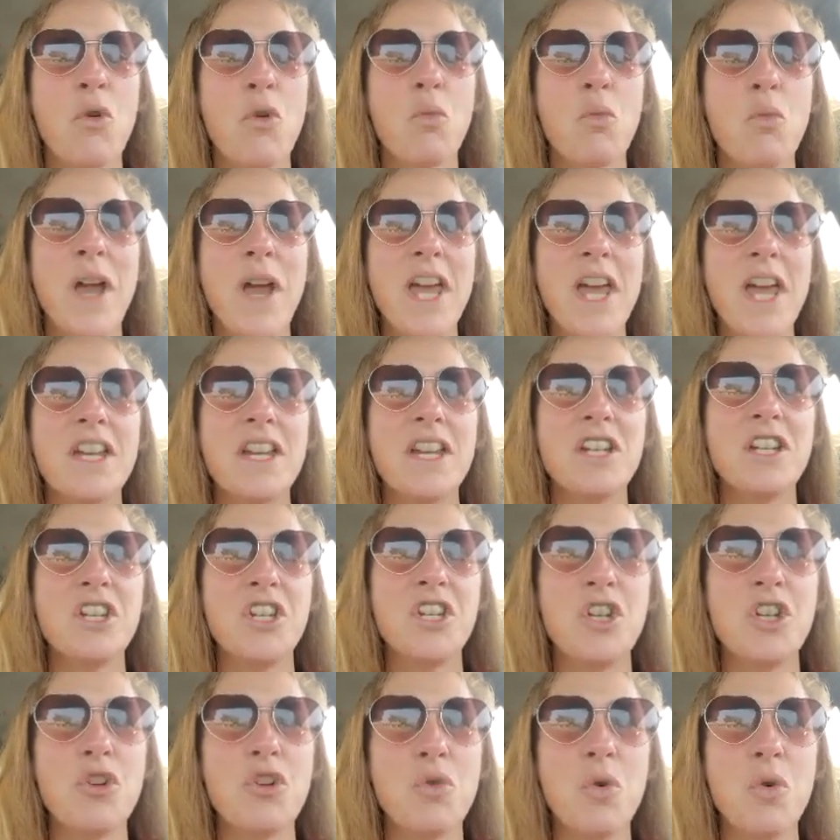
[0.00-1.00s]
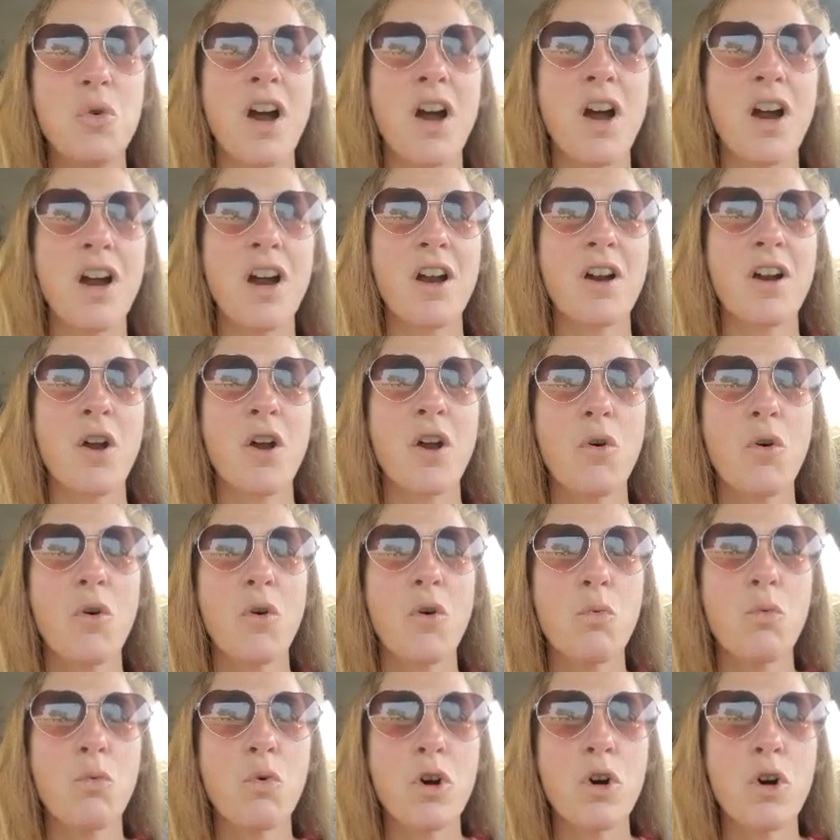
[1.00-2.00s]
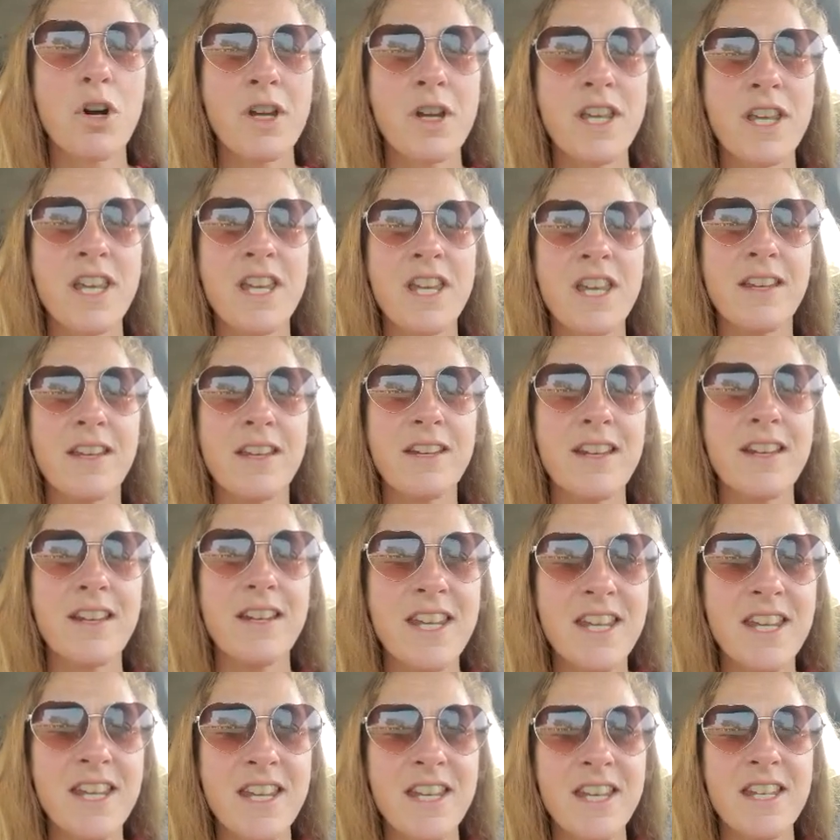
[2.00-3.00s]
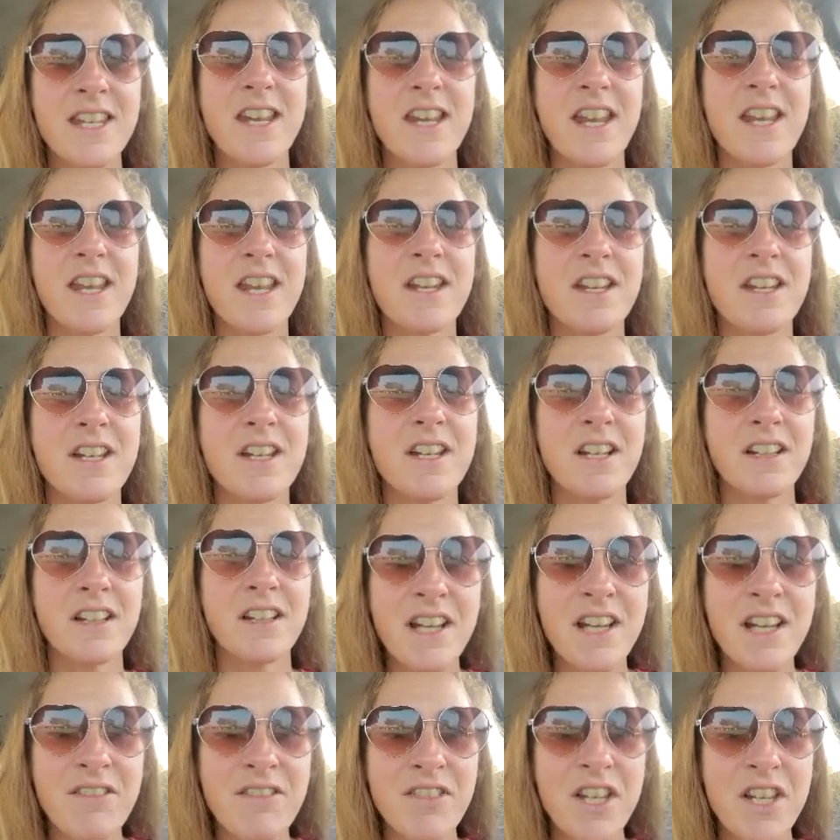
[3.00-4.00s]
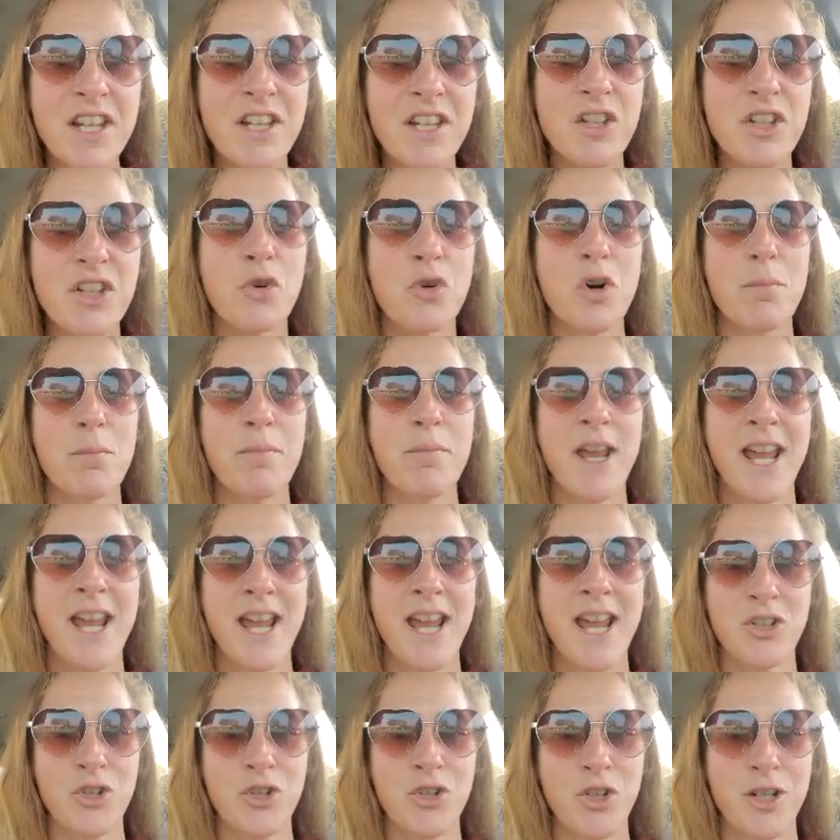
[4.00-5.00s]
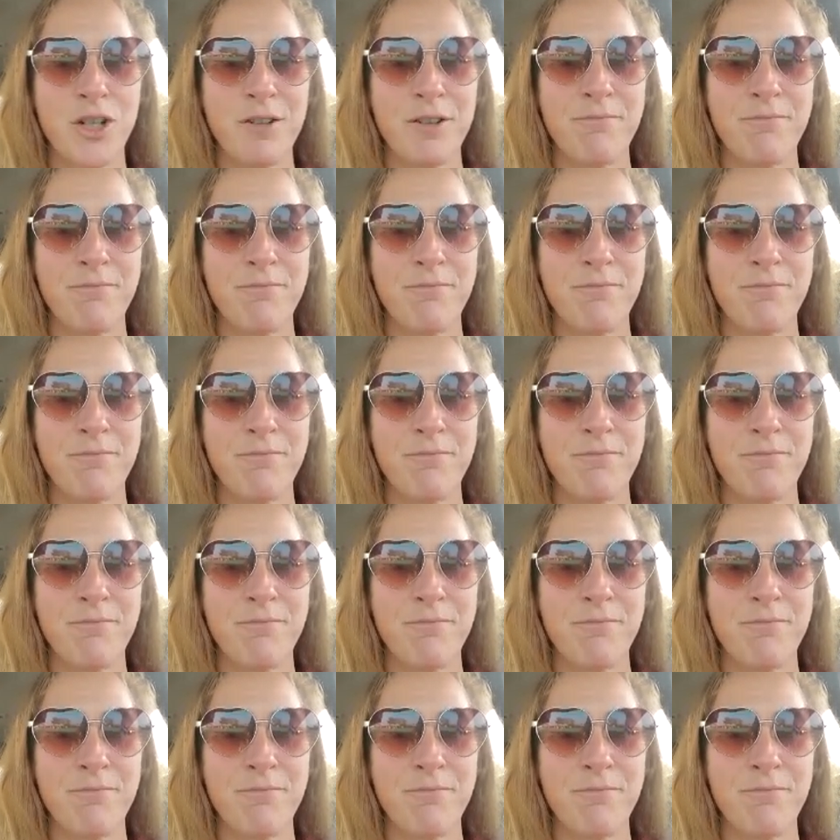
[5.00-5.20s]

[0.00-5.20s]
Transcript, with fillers: when you are working and in and living your passion?